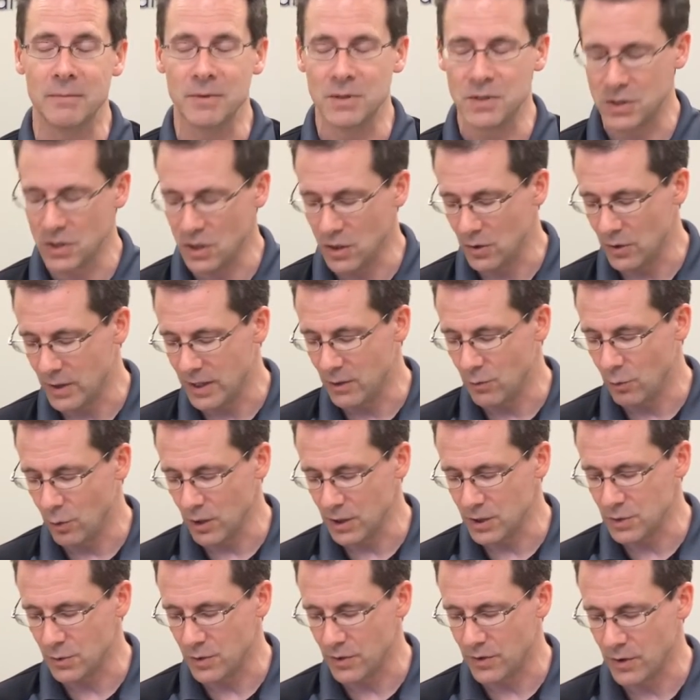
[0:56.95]
So he
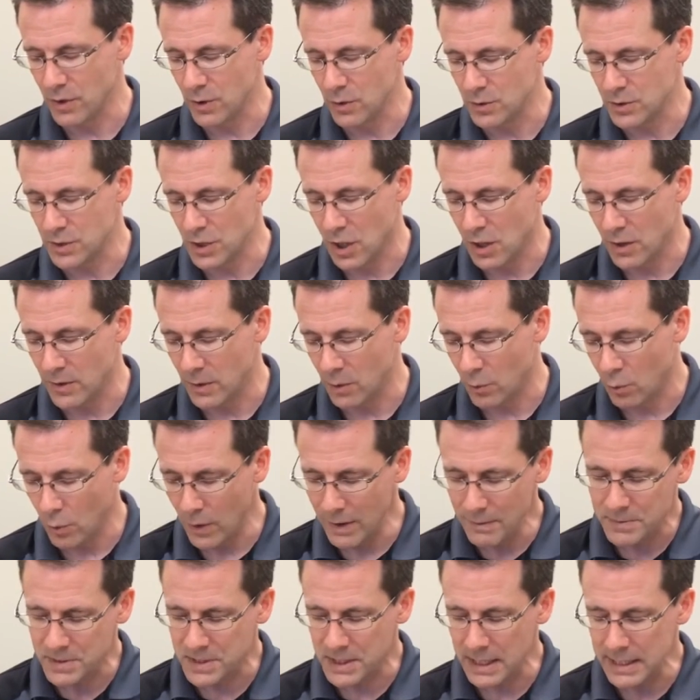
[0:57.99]
works with those on the
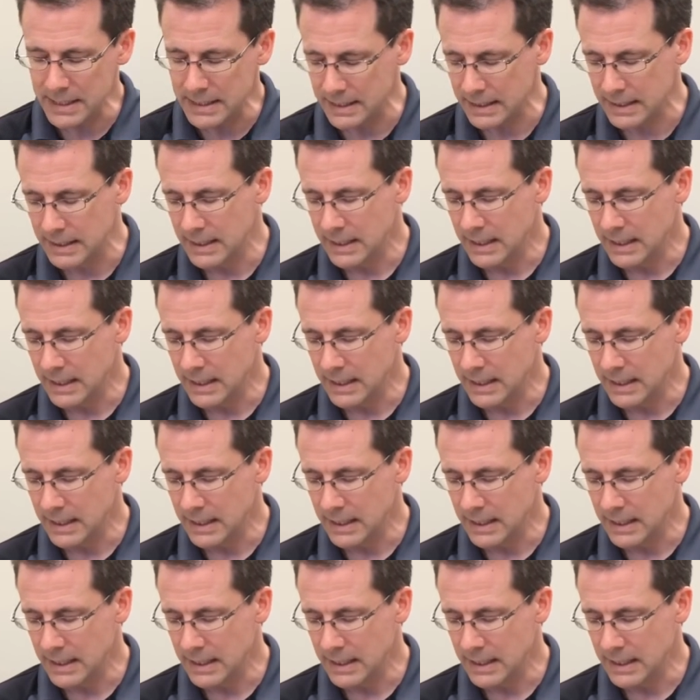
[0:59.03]
website,